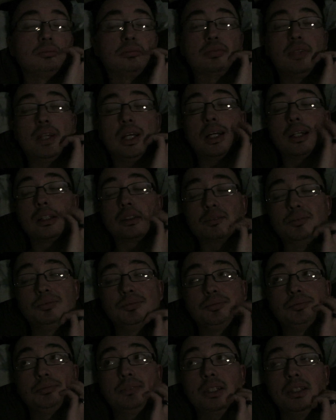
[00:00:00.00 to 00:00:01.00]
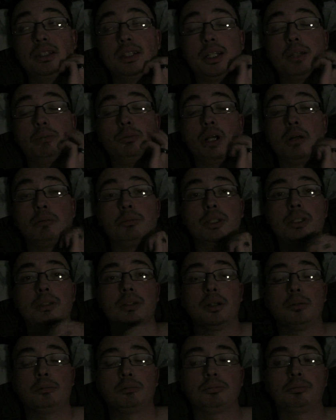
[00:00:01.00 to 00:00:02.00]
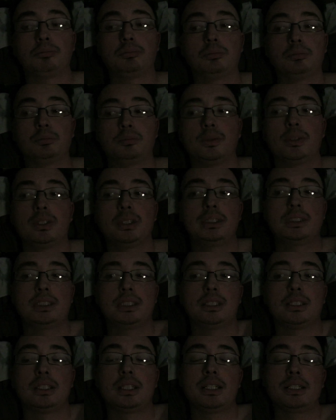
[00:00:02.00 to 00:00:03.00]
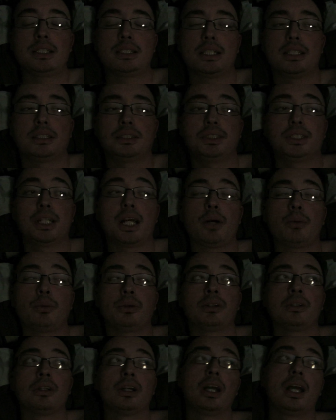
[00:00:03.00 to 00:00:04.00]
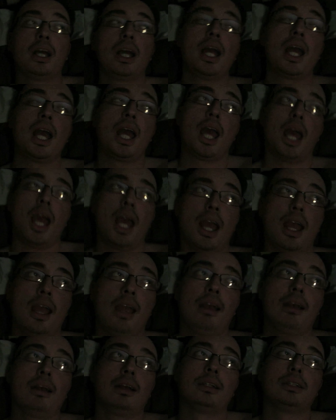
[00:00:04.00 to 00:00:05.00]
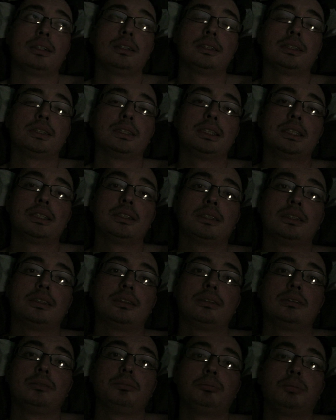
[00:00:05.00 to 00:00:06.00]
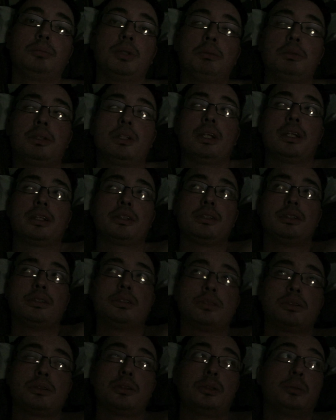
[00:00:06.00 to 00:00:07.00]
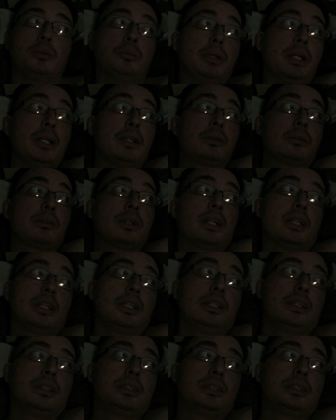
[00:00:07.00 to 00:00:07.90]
But, okay, I'm rambling. I'm gonna take a nice hot shower. And just maybe actually just go to bed already.